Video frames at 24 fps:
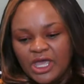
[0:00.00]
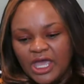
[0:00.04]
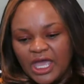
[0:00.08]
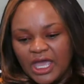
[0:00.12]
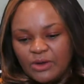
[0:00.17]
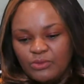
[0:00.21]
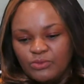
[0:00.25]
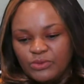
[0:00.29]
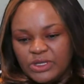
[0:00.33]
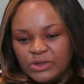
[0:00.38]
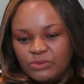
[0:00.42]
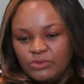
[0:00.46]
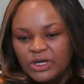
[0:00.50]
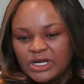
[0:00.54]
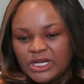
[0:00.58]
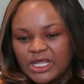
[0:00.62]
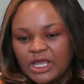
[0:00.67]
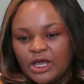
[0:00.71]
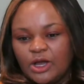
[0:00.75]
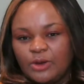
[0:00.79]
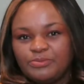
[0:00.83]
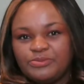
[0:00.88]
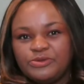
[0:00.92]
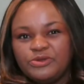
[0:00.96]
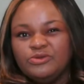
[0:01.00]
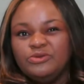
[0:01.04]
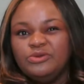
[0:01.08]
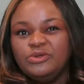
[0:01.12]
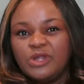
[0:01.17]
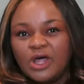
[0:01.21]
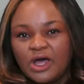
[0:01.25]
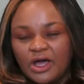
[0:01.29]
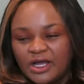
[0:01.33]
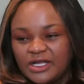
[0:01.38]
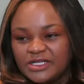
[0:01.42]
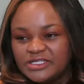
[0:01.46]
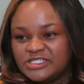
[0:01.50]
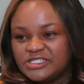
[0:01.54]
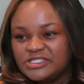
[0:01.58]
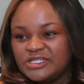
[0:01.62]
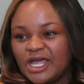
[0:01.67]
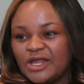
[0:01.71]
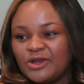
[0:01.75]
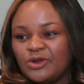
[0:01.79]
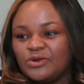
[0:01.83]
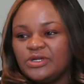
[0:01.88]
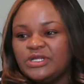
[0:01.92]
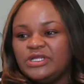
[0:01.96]
And we want to help you launch,
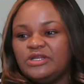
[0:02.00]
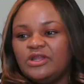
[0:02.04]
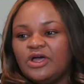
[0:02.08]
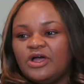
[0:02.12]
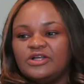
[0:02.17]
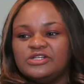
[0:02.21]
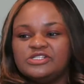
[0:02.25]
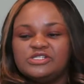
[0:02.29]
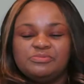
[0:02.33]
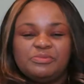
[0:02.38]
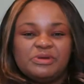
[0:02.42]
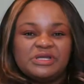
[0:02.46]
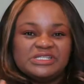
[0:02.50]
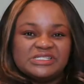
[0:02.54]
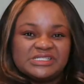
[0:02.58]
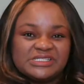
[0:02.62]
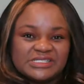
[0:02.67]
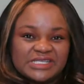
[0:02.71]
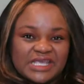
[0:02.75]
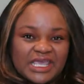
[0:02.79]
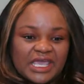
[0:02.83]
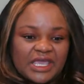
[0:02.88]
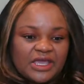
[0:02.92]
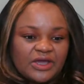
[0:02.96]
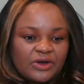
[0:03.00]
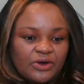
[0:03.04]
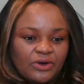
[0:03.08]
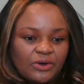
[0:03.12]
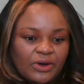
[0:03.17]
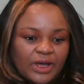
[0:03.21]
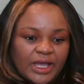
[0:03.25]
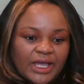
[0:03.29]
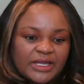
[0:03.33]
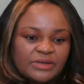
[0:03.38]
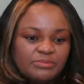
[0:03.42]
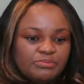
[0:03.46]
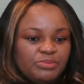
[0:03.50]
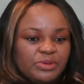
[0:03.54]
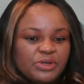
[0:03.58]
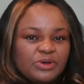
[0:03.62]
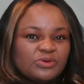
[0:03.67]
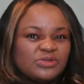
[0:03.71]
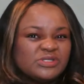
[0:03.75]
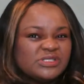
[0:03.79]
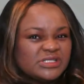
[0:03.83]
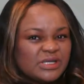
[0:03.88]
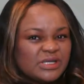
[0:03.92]
not only launch, but scale and build